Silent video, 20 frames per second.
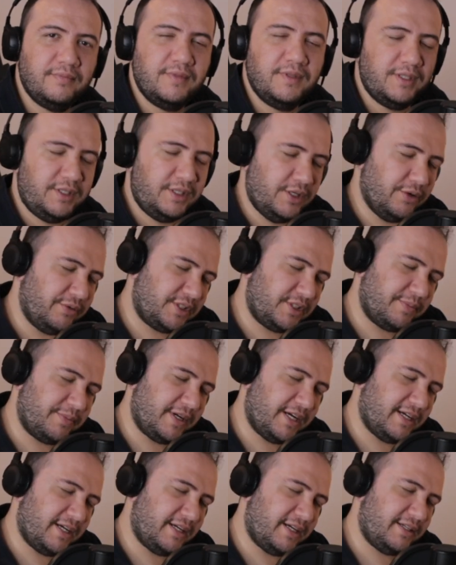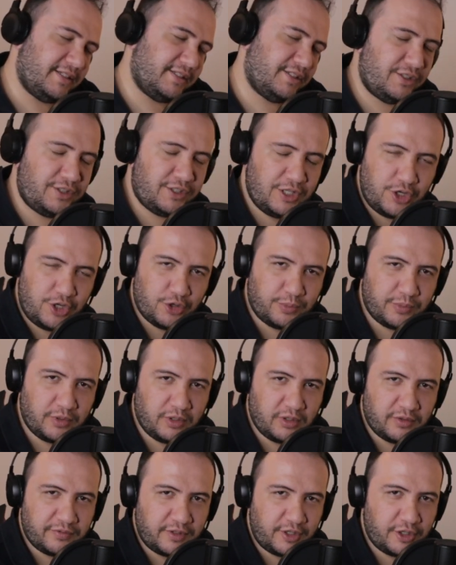Yo, what's up guys? Teacher Paul
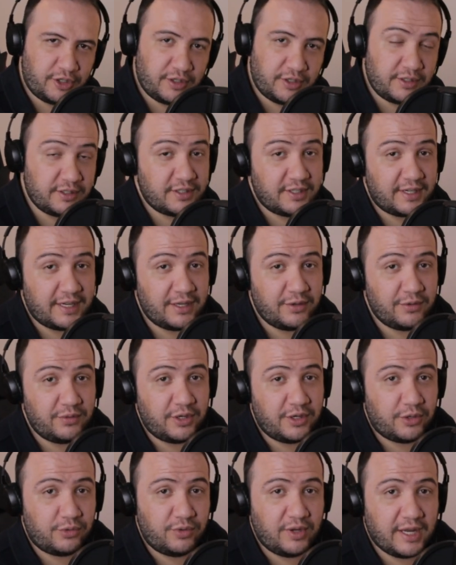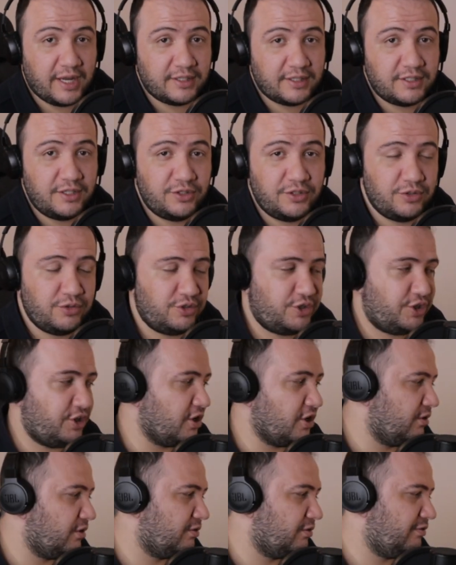over here, and today we are reacting to
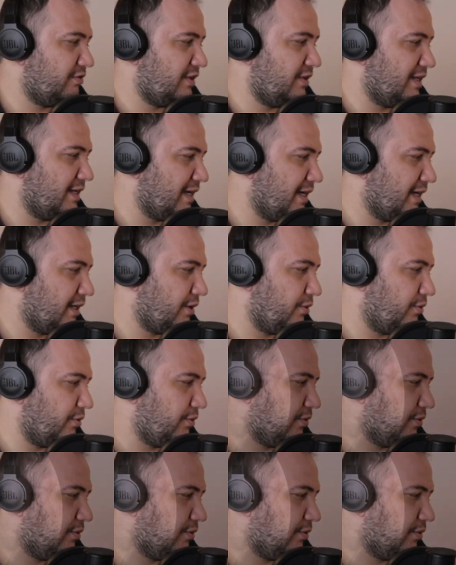Geography Now,